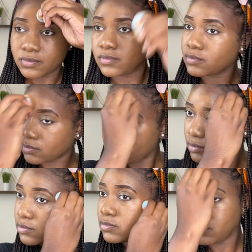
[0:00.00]
Now on your
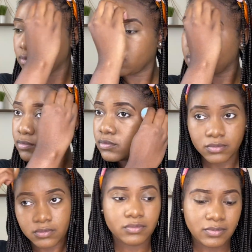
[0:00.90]
forehead, you
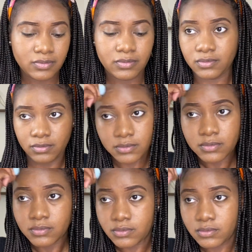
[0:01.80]
wanna use
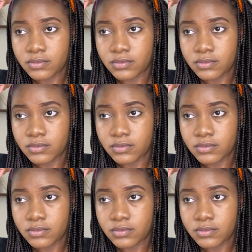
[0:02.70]
less